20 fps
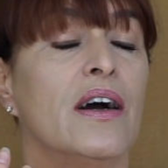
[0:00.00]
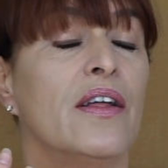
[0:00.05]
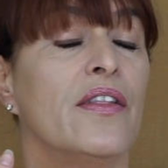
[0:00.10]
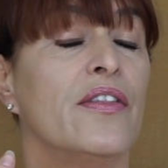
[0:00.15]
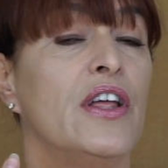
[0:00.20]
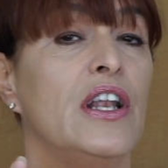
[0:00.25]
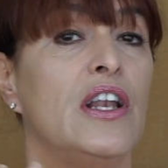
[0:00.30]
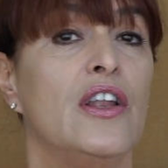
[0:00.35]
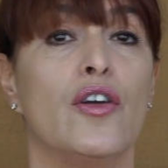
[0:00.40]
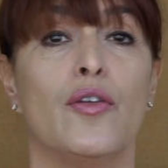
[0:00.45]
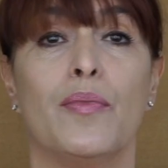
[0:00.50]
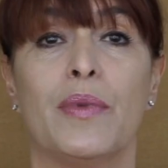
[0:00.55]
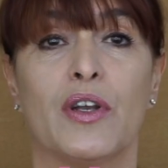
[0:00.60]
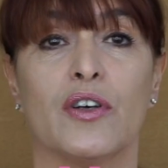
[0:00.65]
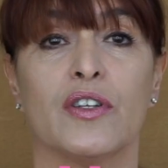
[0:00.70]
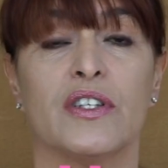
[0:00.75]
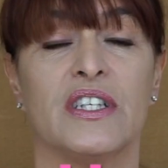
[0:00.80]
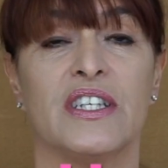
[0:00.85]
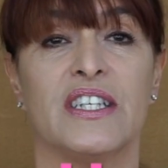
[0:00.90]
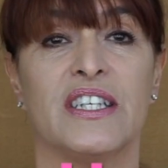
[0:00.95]
the
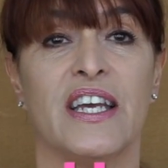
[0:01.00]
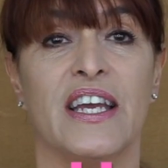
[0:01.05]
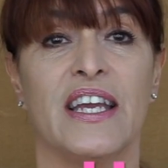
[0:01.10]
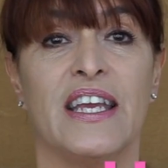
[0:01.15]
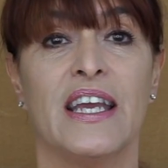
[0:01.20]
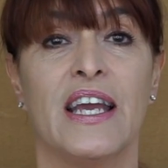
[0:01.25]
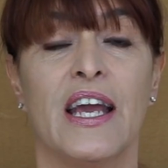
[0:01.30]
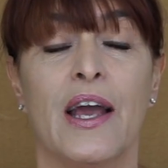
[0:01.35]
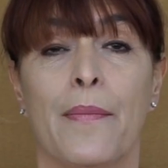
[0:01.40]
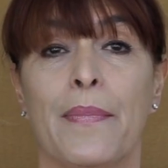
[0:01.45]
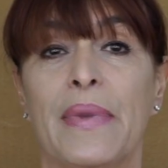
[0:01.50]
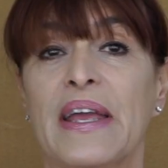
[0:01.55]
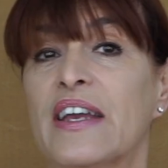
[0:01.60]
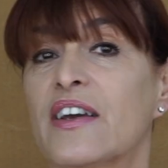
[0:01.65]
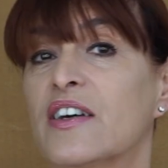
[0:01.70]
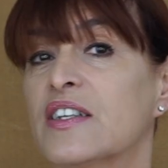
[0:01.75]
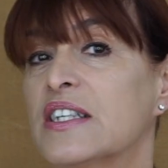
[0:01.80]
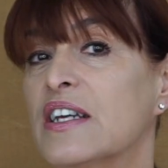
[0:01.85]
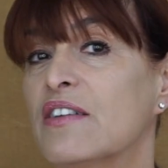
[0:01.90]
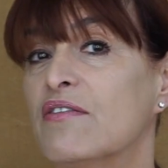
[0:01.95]
luminosity
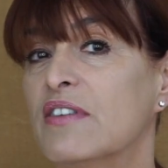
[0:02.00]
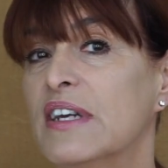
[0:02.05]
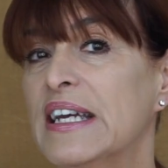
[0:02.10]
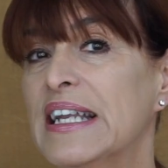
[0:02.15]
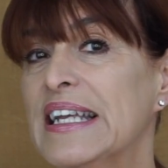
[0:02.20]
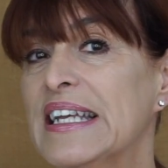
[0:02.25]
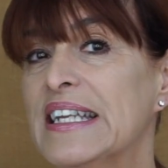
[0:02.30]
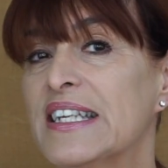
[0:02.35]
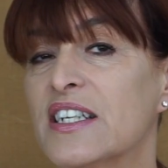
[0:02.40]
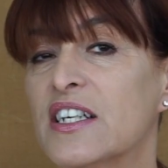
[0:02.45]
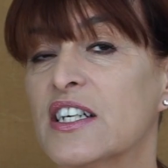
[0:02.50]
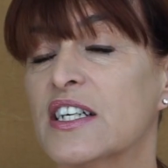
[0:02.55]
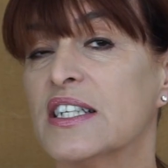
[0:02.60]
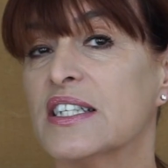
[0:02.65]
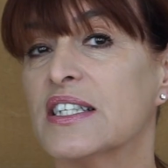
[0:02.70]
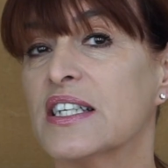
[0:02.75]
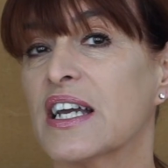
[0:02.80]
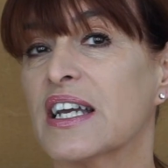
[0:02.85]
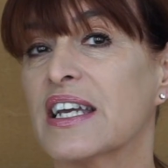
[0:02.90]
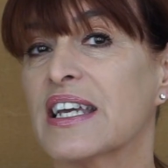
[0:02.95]
because it really
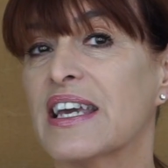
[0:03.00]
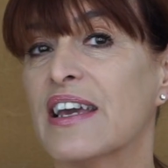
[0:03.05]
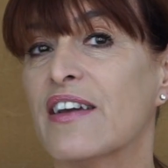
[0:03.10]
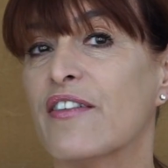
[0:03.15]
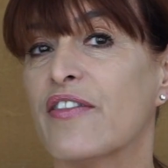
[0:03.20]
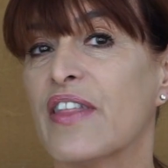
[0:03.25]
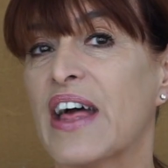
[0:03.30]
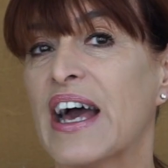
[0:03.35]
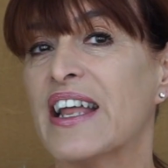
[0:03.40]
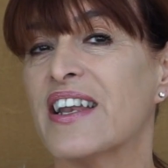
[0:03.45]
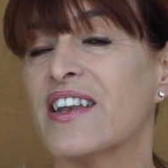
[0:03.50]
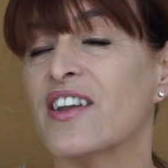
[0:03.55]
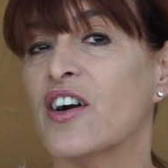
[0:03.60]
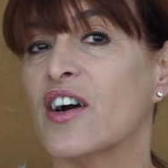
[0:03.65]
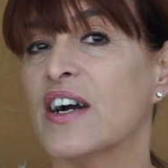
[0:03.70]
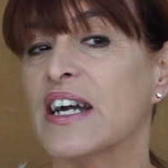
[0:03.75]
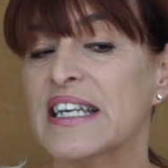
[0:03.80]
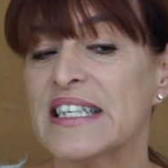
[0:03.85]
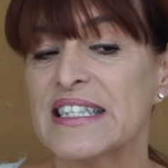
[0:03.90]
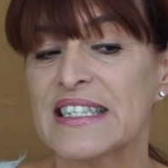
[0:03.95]
does give that
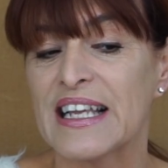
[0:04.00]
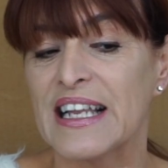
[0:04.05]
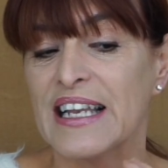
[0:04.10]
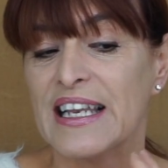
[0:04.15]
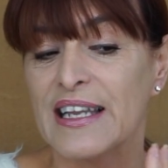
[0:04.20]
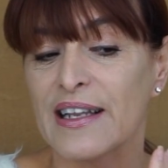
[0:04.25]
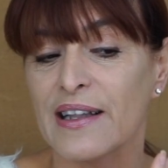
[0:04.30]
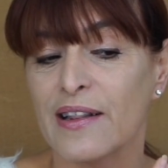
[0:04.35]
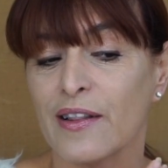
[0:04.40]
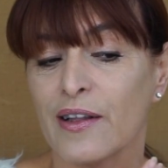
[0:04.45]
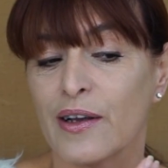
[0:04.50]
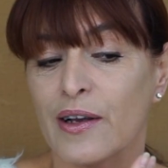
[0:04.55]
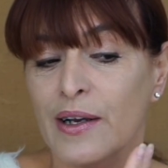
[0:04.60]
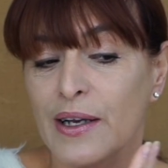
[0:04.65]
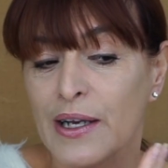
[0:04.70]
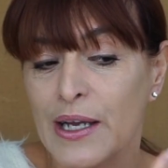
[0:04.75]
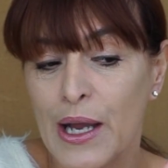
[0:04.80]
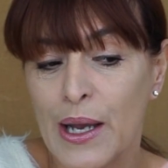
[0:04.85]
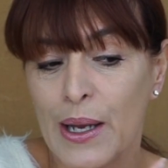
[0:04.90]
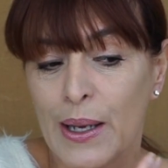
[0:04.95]
nice little
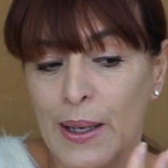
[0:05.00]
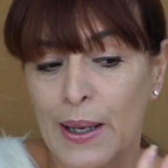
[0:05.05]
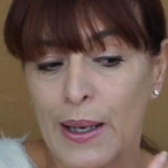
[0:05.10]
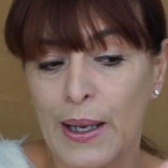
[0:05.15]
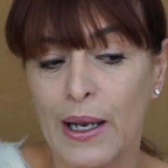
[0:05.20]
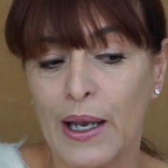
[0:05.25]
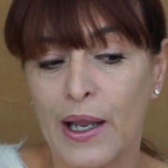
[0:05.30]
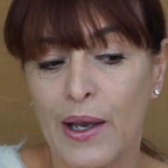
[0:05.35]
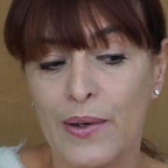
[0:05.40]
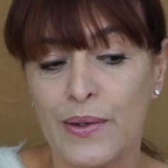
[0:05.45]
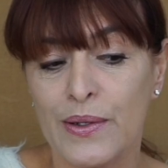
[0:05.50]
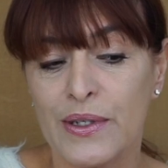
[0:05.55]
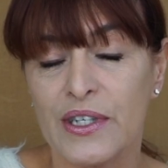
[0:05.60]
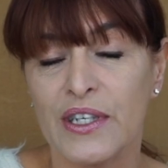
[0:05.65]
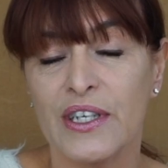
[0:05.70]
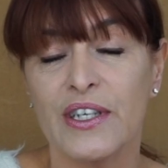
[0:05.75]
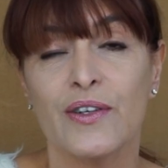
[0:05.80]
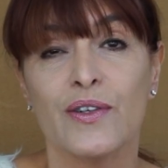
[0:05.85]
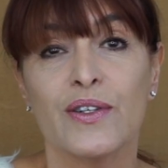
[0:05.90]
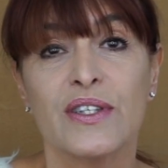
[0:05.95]
glow
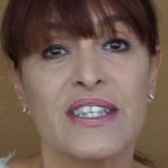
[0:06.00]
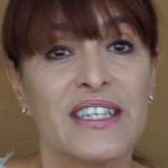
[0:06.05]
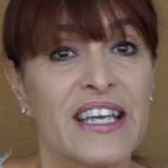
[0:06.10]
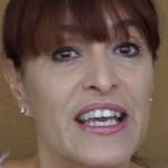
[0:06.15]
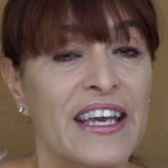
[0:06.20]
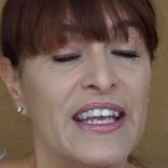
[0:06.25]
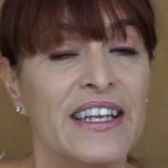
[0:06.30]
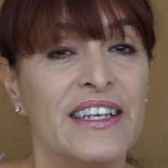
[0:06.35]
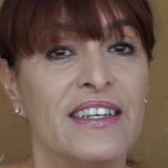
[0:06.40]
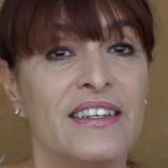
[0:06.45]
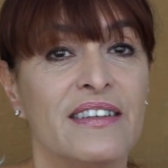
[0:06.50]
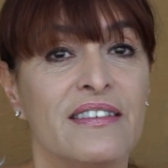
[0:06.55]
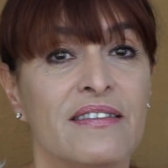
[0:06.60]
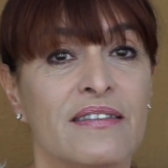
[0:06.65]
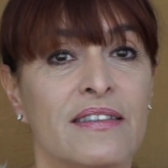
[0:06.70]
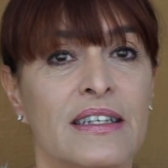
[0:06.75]
to your skin.